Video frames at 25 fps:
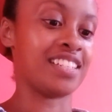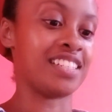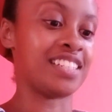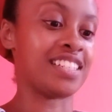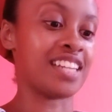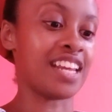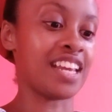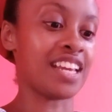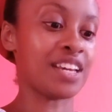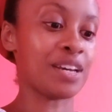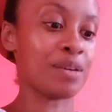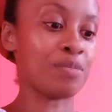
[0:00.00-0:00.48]

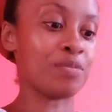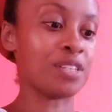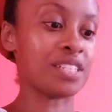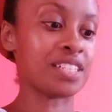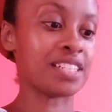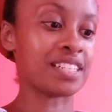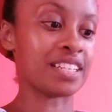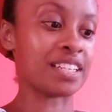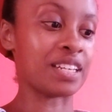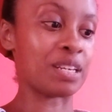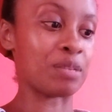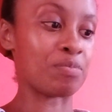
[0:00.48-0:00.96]
Jacob was
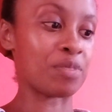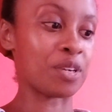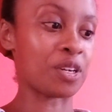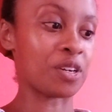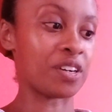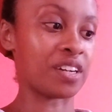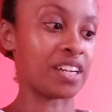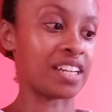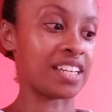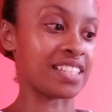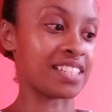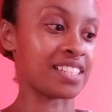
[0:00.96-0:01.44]
sleeping
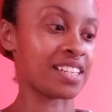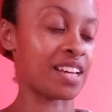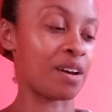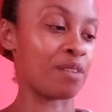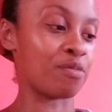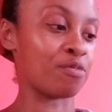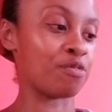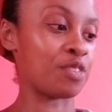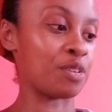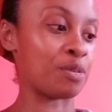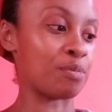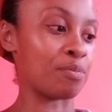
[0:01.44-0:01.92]
on his
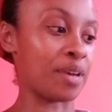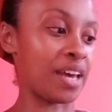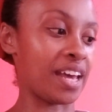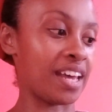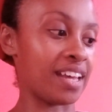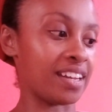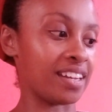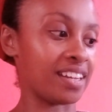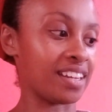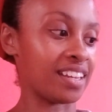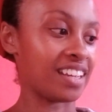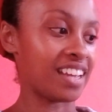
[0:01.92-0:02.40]
comfy
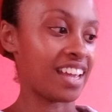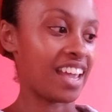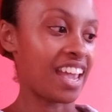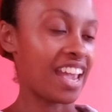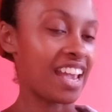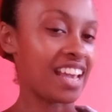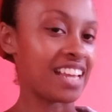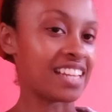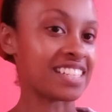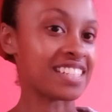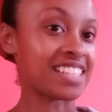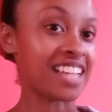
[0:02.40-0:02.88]
bed
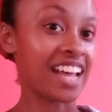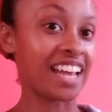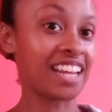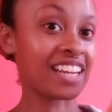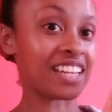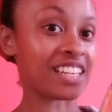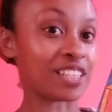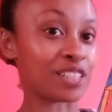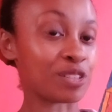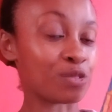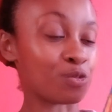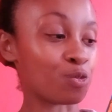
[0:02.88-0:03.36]
inside
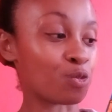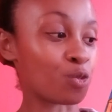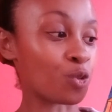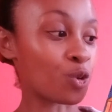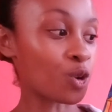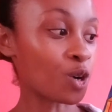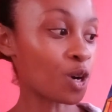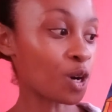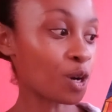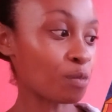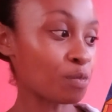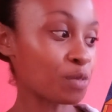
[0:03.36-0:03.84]
his
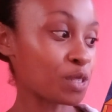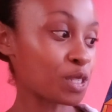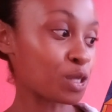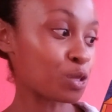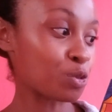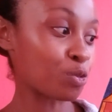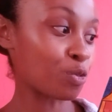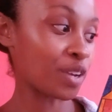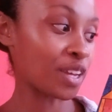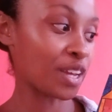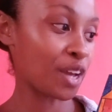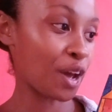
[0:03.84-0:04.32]
warm,
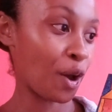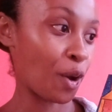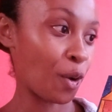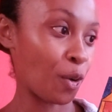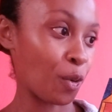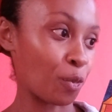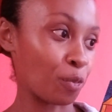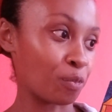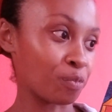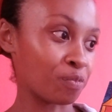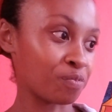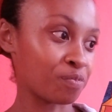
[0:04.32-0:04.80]
sweet
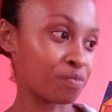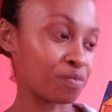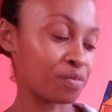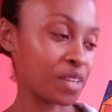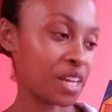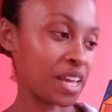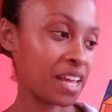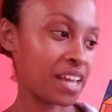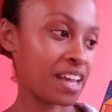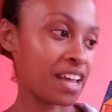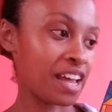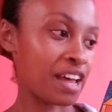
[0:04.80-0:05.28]
home.
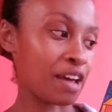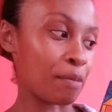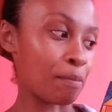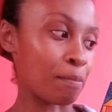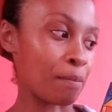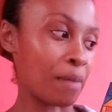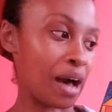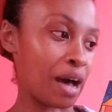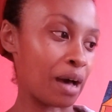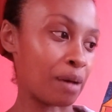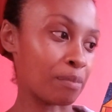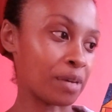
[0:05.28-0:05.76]

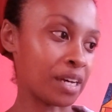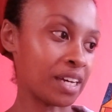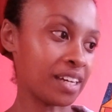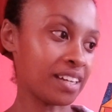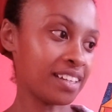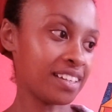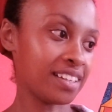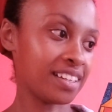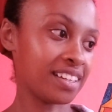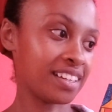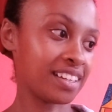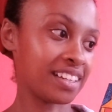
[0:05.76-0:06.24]
Mama,
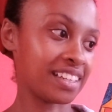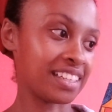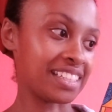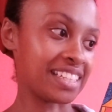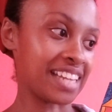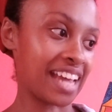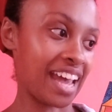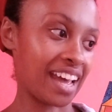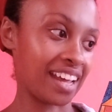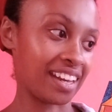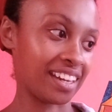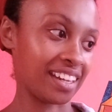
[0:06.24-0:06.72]

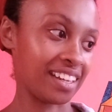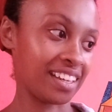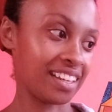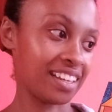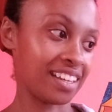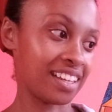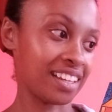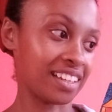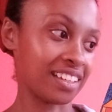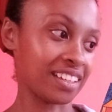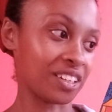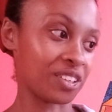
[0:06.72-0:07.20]
Daddy,
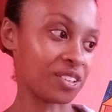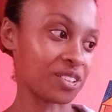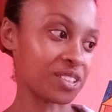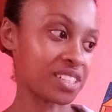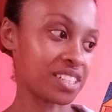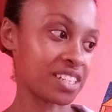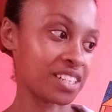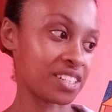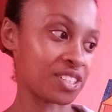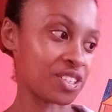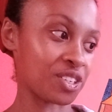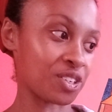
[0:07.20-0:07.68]
little
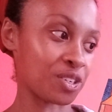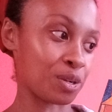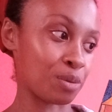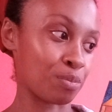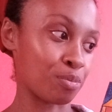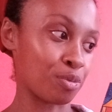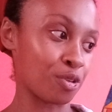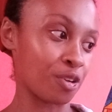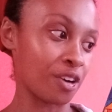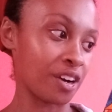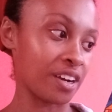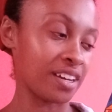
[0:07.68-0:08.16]
sister
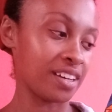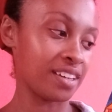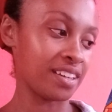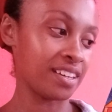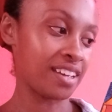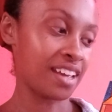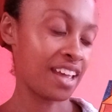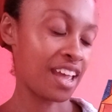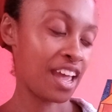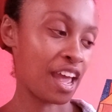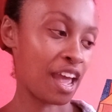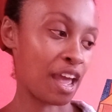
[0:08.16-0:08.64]
Deborah,
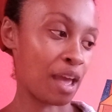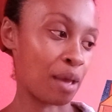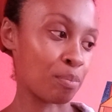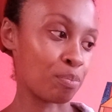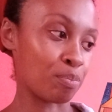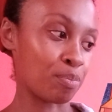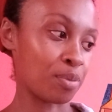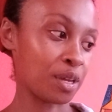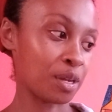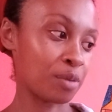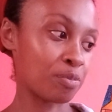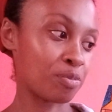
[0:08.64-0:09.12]

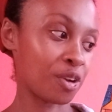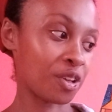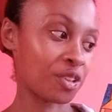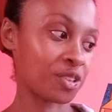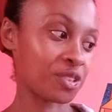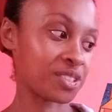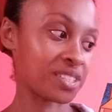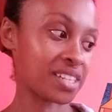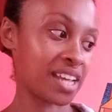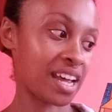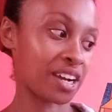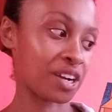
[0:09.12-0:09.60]
and big
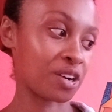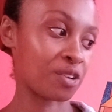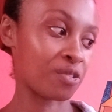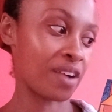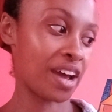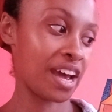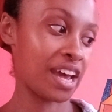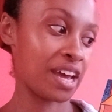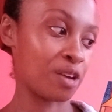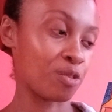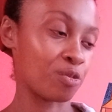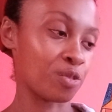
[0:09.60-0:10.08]
brother
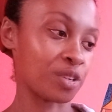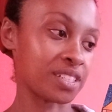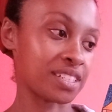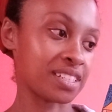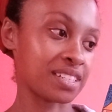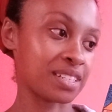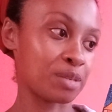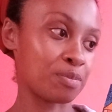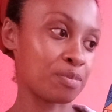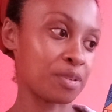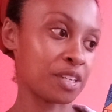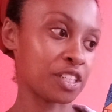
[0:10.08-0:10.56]
Zachariah were
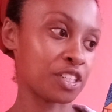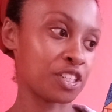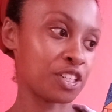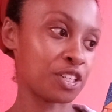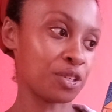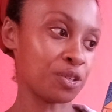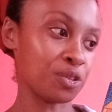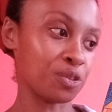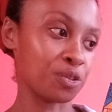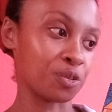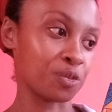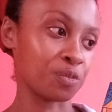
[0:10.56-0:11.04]
sleeping
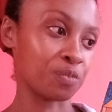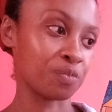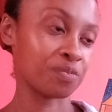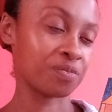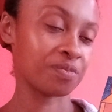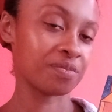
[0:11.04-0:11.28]
too.